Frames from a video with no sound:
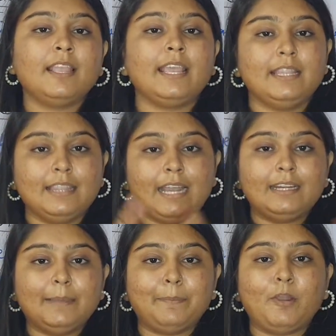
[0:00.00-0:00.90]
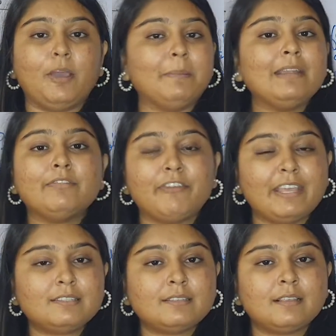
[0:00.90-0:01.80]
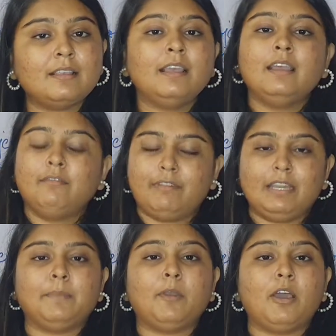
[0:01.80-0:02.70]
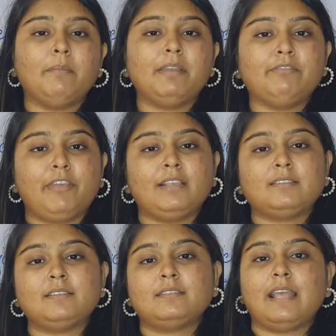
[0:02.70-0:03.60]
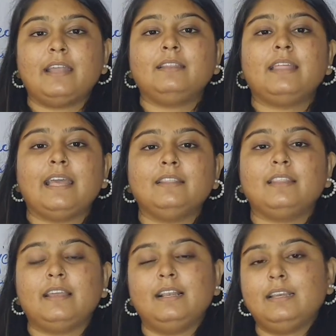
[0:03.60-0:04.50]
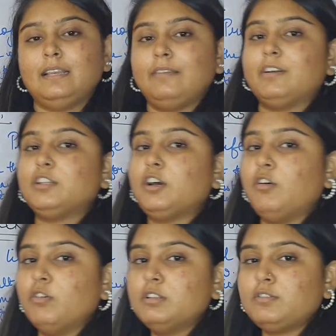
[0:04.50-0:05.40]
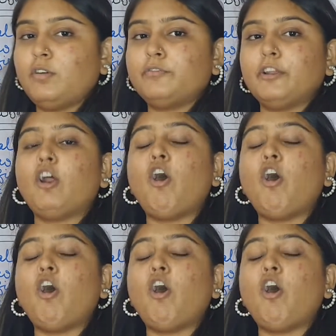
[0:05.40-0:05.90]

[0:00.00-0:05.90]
In that deployment phase, When deployment phase is there, then they'll deliver the whole software